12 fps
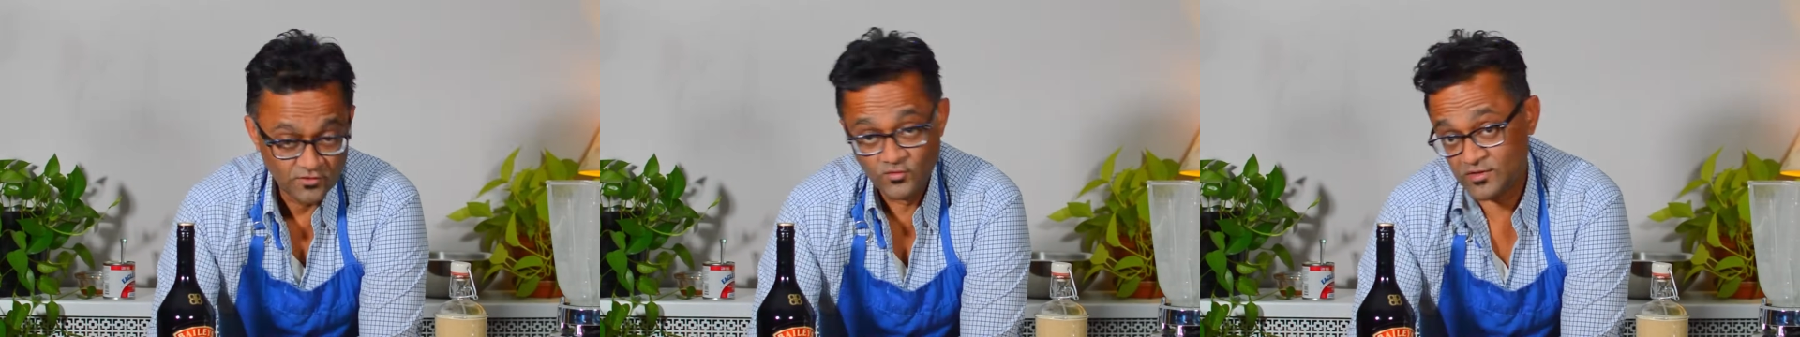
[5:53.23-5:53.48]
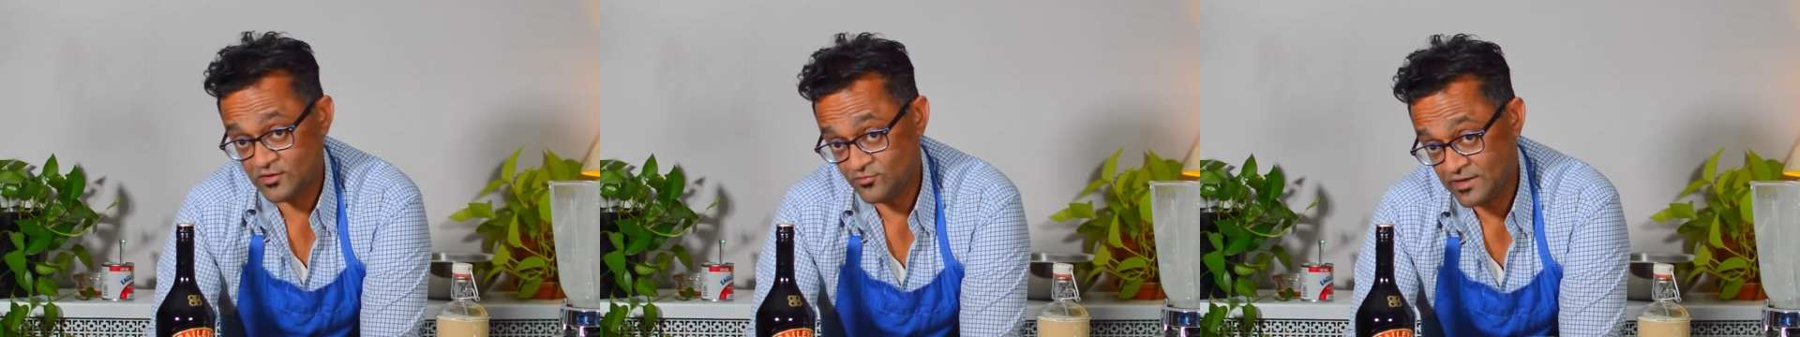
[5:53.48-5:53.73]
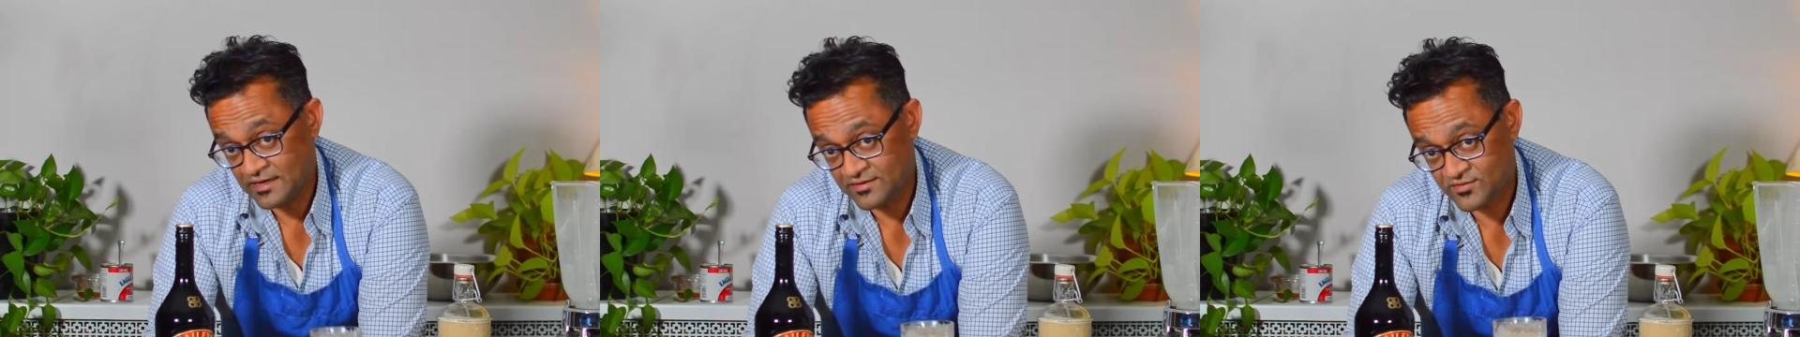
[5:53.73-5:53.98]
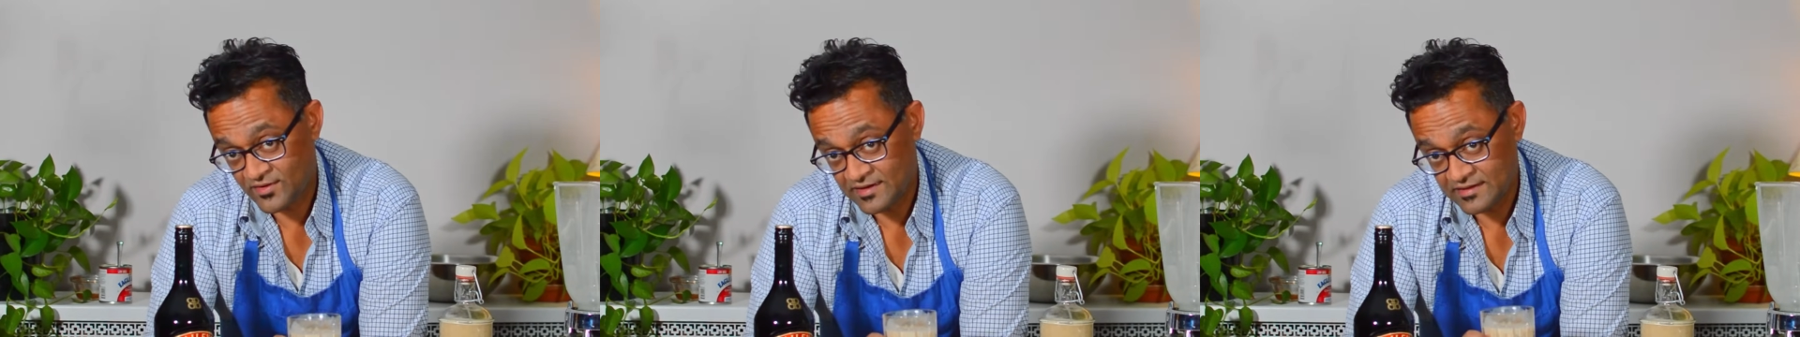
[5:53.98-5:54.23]
You can really
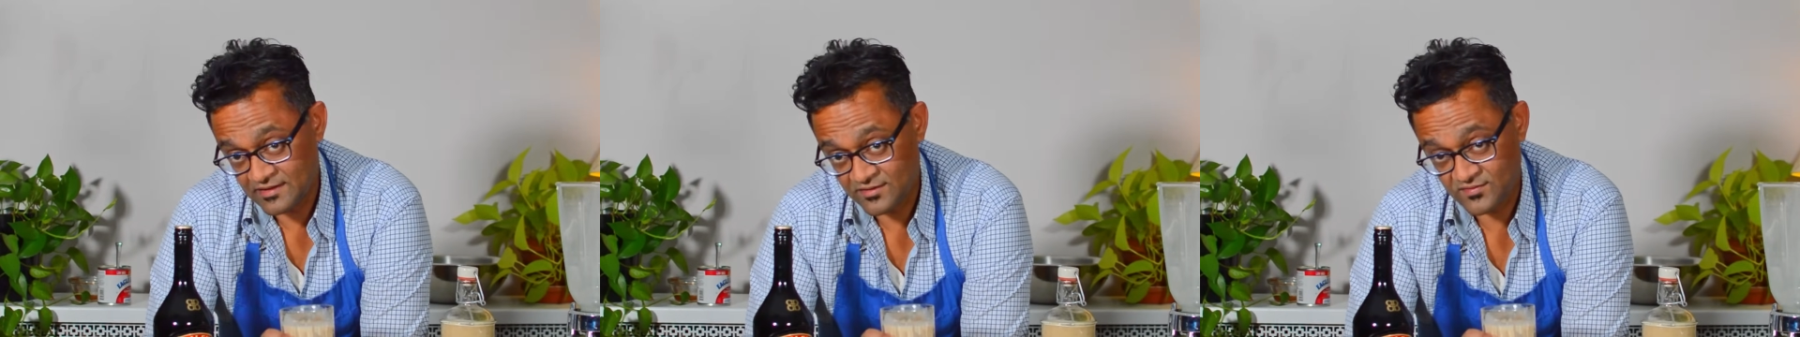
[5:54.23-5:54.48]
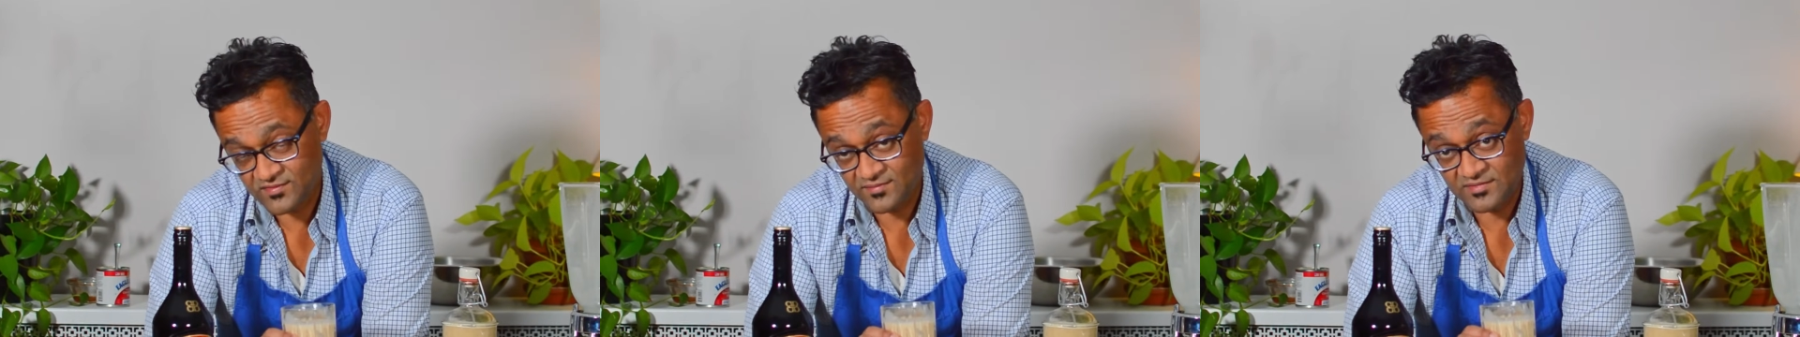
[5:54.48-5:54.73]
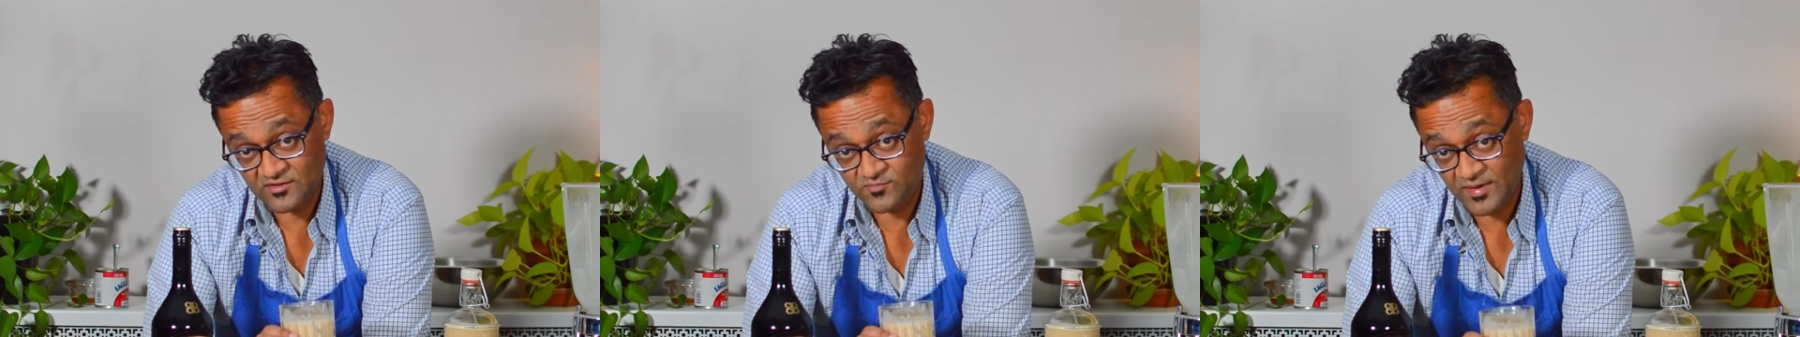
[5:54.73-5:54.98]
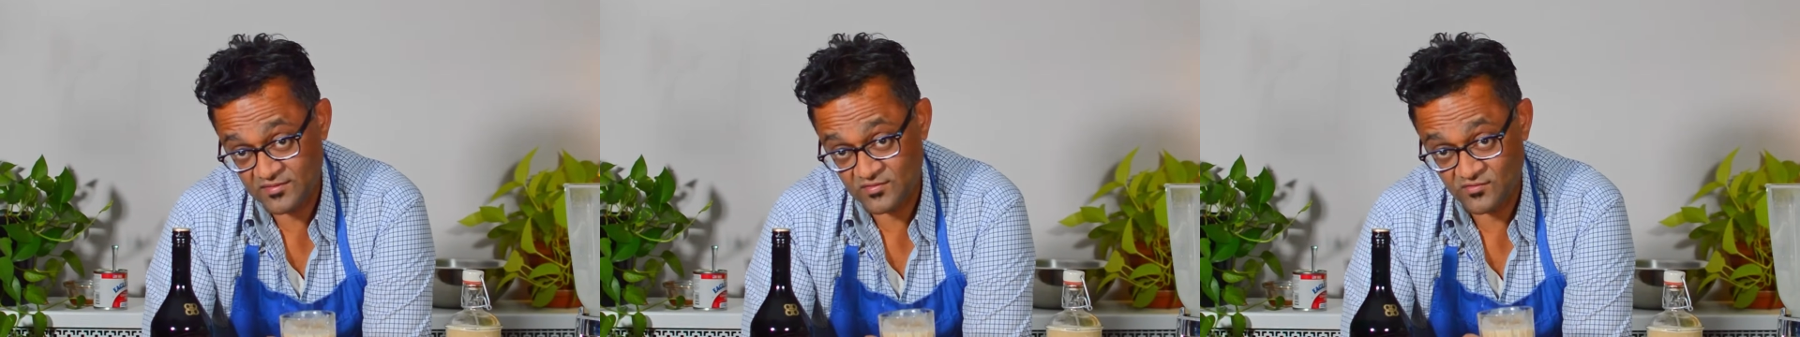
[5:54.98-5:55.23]
turn it into something
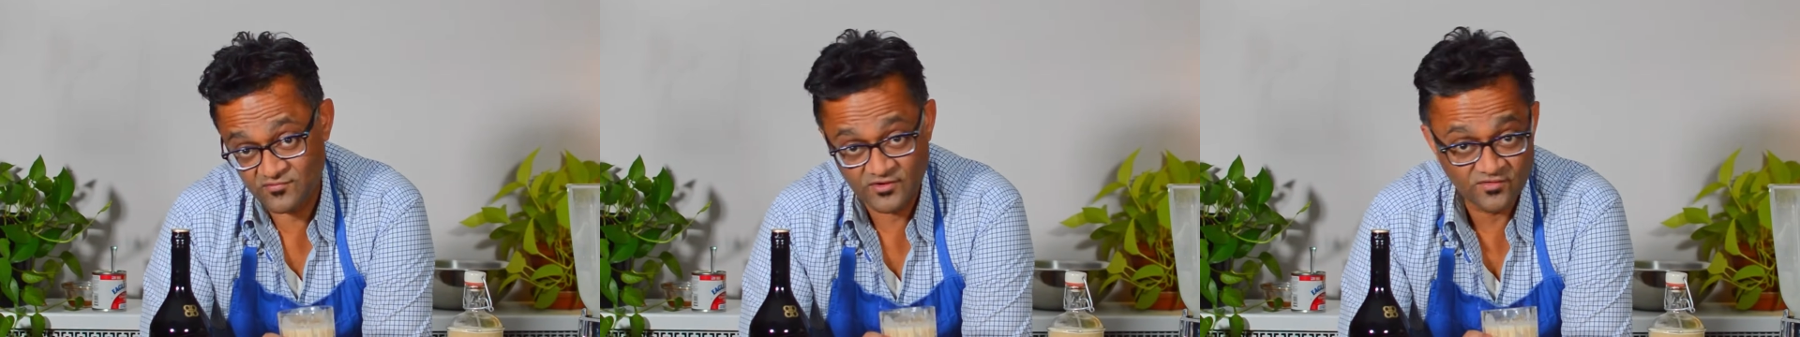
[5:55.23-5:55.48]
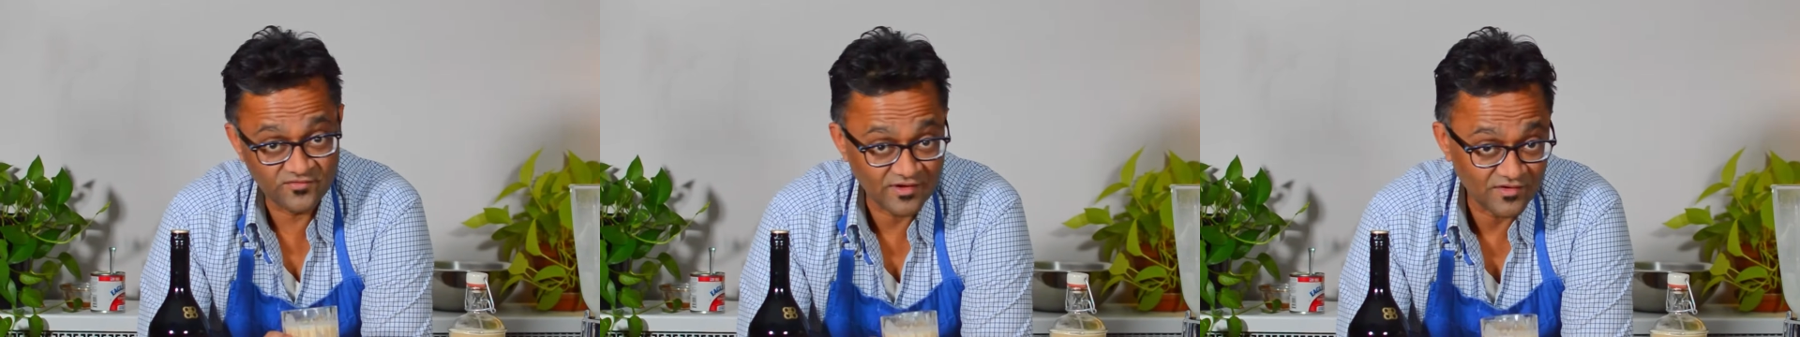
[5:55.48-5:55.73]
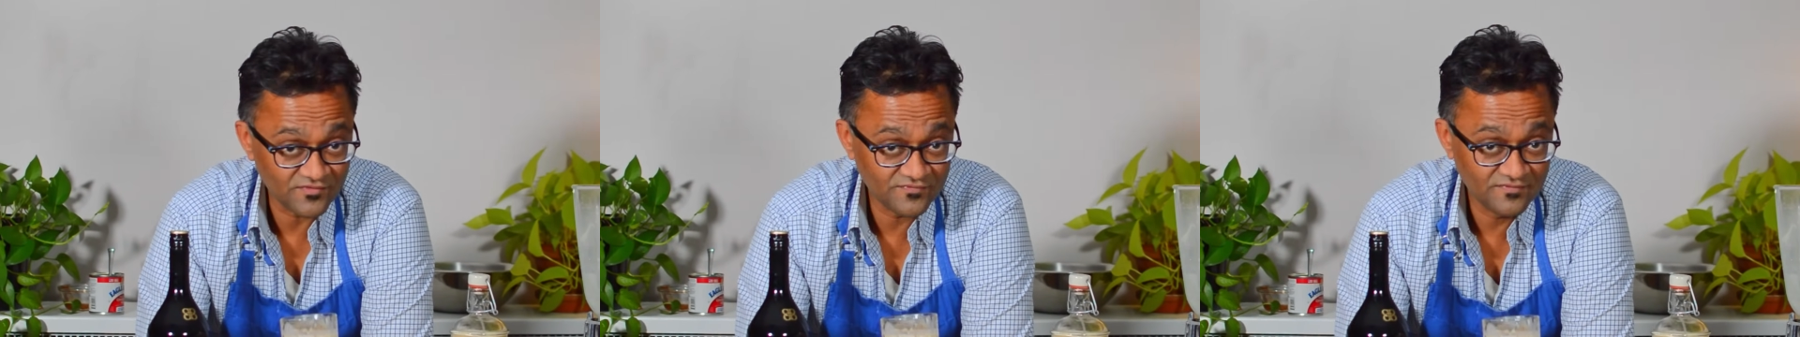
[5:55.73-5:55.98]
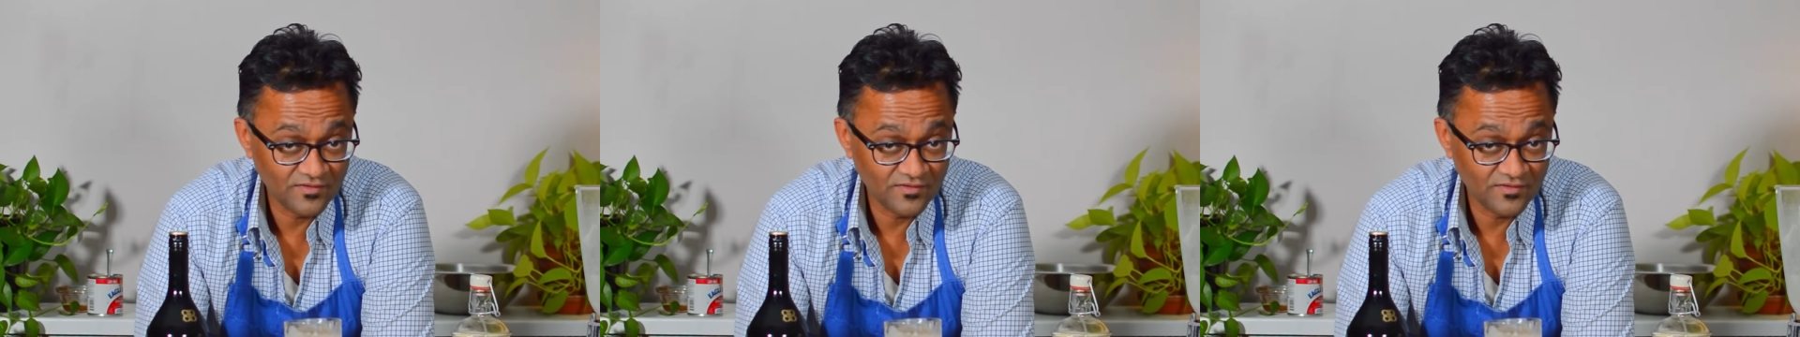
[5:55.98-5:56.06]
special for yourself